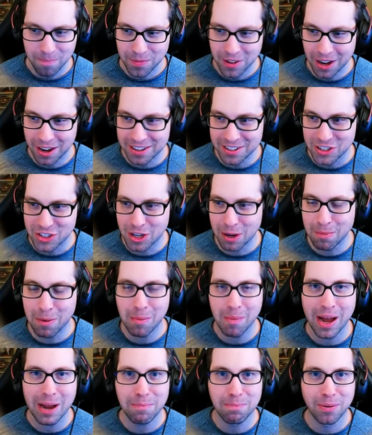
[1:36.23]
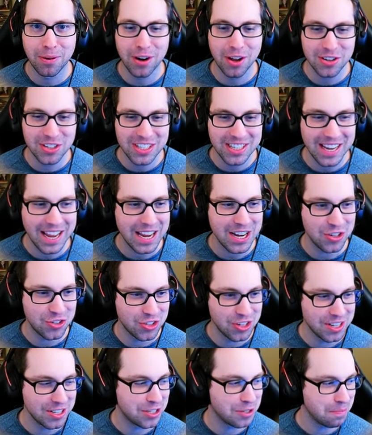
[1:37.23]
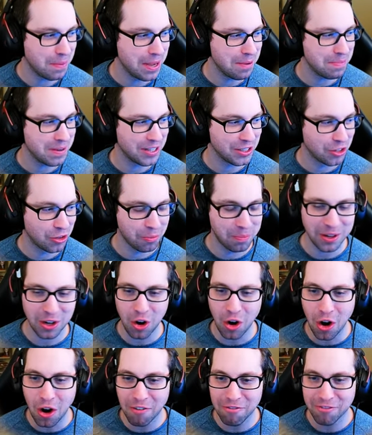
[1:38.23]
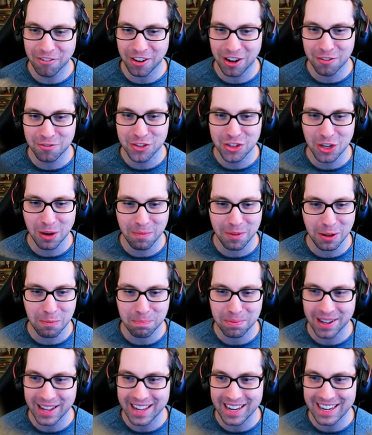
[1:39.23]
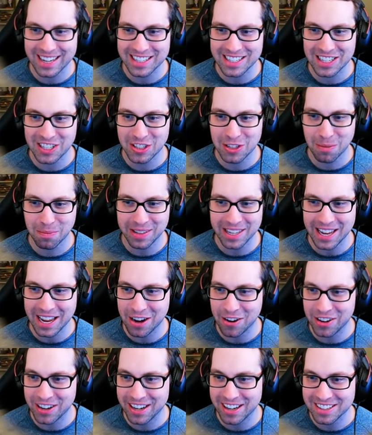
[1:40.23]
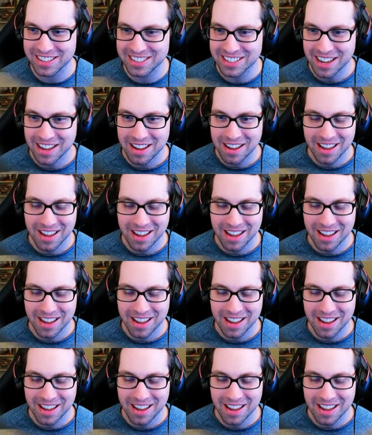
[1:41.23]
uh, some of my pronunciations may be a little bit off of some of the planets and some of the areas,